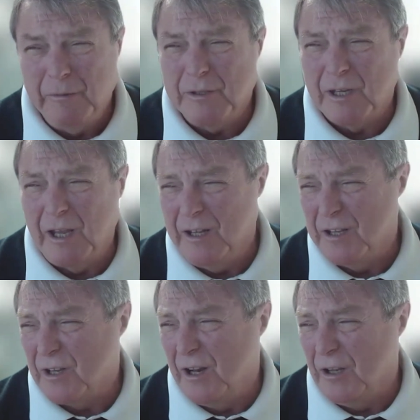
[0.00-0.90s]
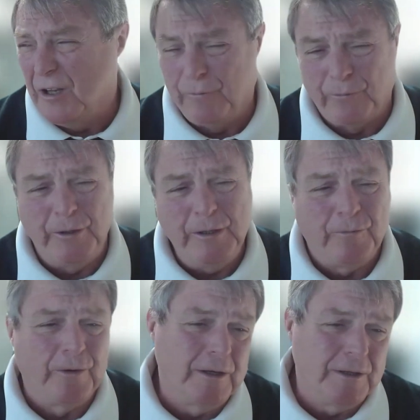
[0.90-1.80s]
I would say there's like a
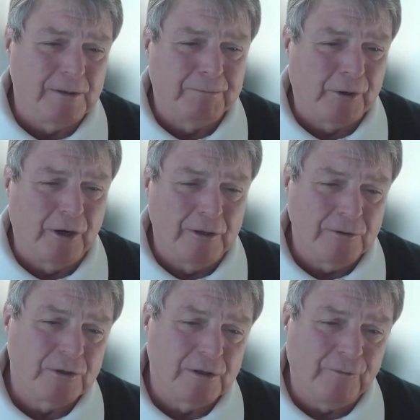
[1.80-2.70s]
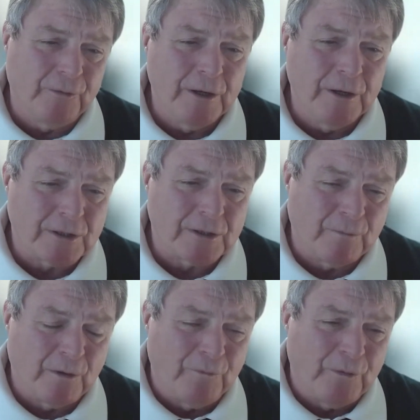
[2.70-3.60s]
three-phased approach. The
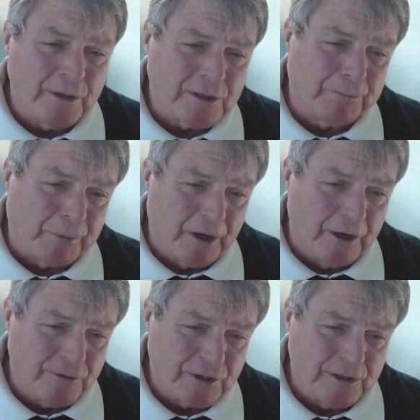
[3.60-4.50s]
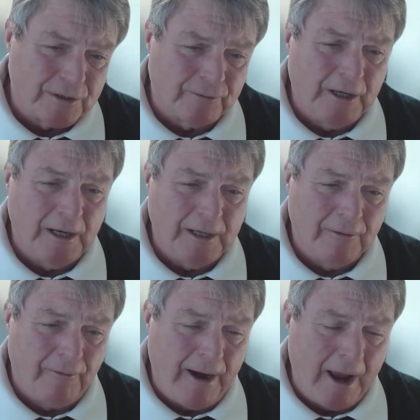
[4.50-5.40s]
first approach is really
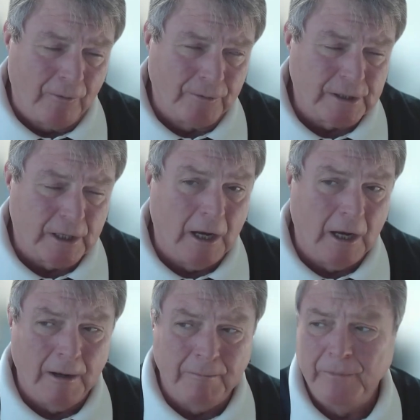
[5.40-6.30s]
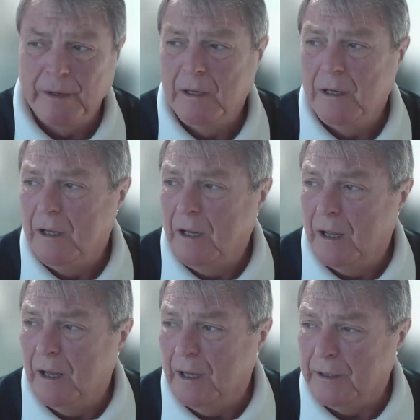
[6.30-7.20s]
around
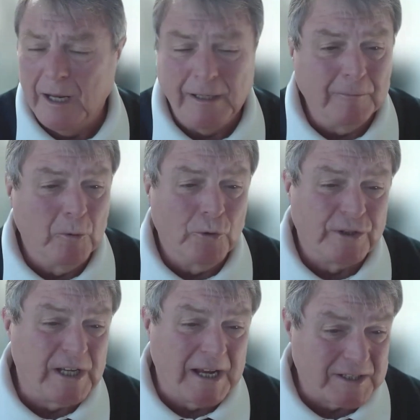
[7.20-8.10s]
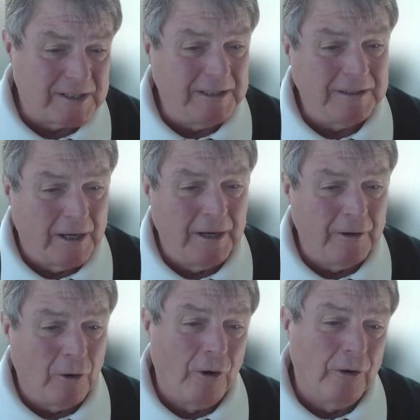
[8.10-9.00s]
getting more testing
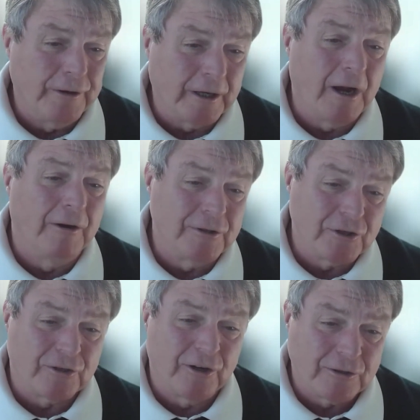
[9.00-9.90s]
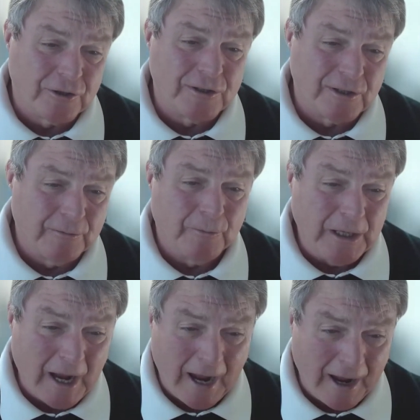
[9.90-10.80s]
done on the current structures that
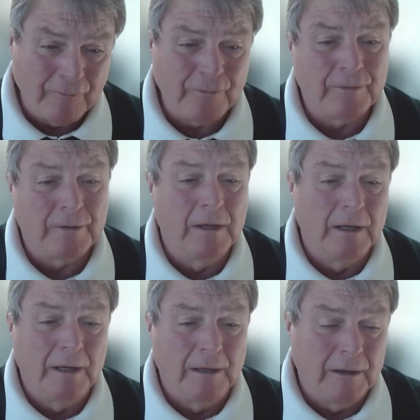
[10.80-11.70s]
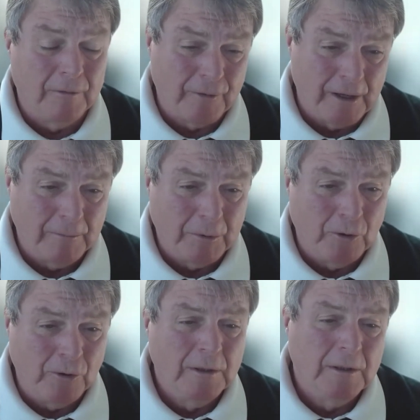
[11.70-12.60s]
we have
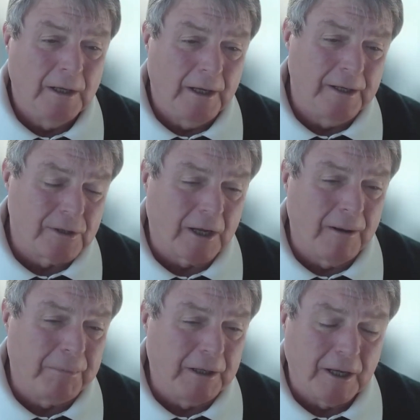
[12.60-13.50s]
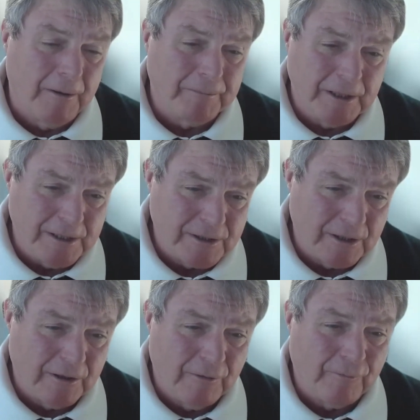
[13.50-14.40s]
available. And there's a couple of companies
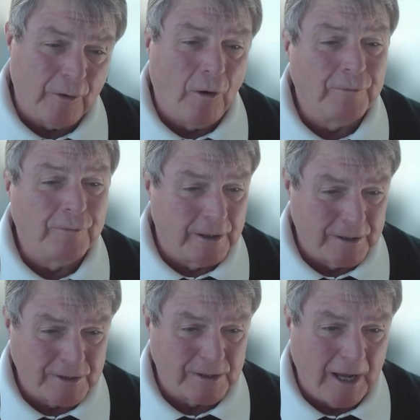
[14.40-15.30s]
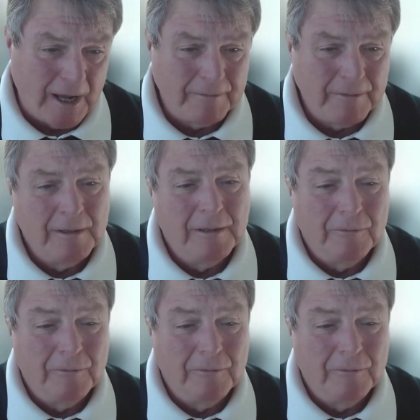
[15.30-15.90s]
that have offered us that.